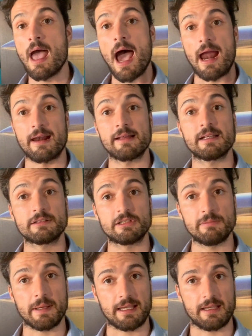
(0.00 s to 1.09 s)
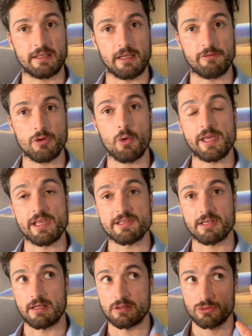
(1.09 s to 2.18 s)
Another tip I can give you is
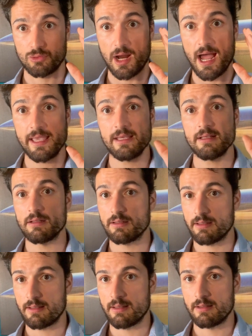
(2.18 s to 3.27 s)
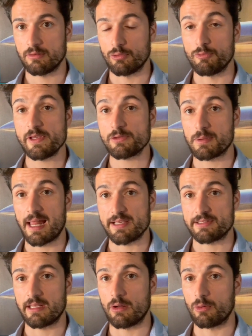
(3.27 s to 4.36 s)
try to visualize
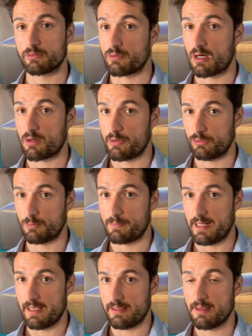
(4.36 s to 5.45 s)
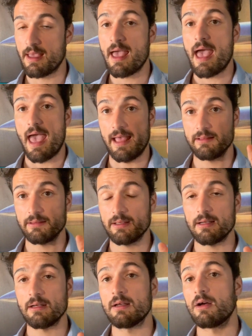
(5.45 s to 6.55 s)
the note you are going to play and
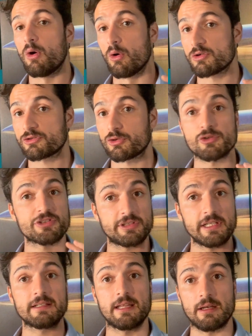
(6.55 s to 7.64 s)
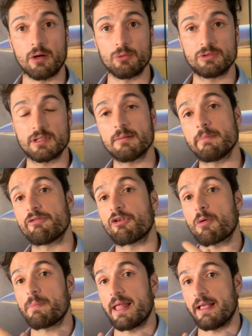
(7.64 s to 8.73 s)
also sing the note
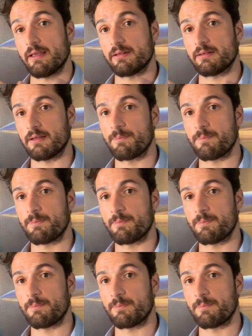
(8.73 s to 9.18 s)
before playing it.